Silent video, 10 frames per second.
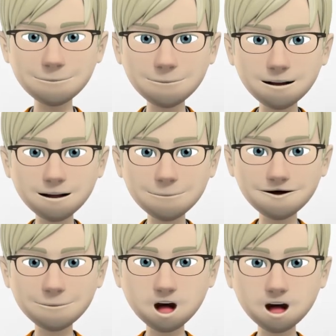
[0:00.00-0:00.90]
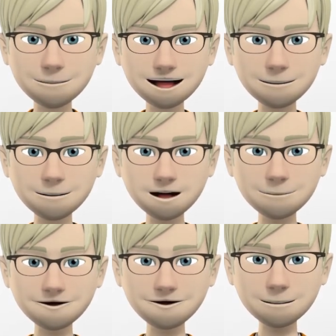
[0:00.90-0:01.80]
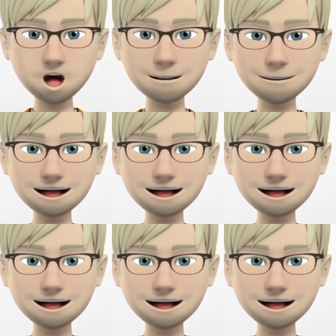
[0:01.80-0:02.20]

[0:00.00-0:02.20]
and we will make sure that after a few